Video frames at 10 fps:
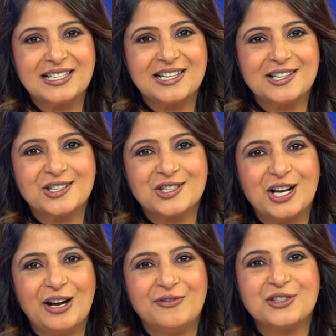Neeraj
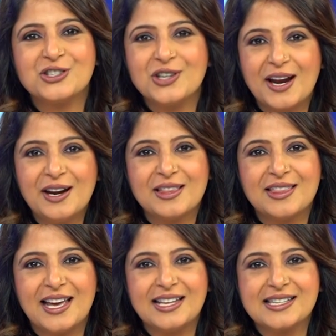Shah for sharing
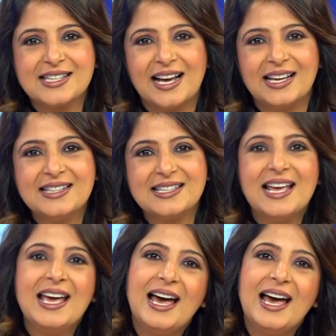their insights.